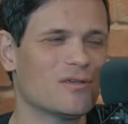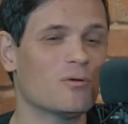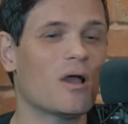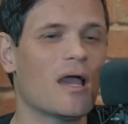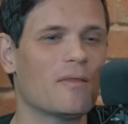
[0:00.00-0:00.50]
for
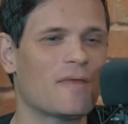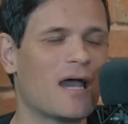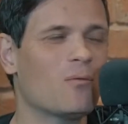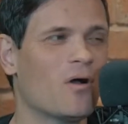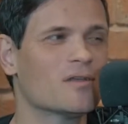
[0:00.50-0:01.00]
you.
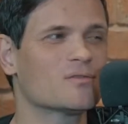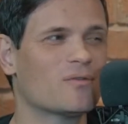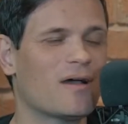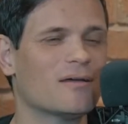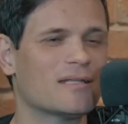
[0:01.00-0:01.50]
That was,
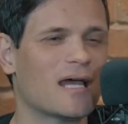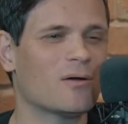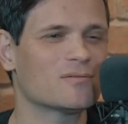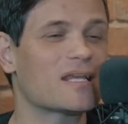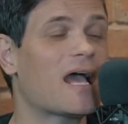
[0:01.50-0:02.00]
without a
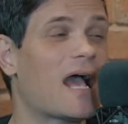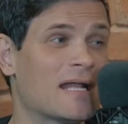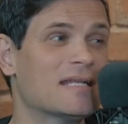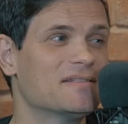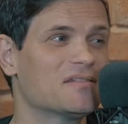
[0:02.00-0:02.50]
doubt,
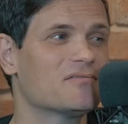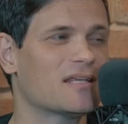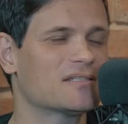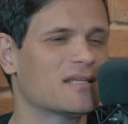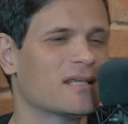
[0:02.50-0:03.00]
an
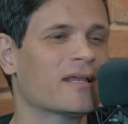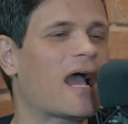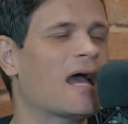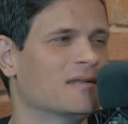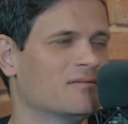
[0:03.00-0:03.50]
interesting
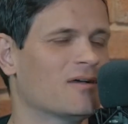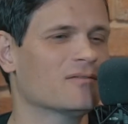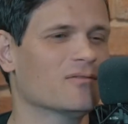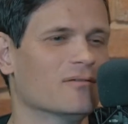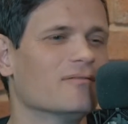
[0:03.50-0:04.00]
and
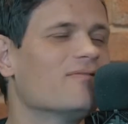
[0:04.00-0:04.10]
irrelevant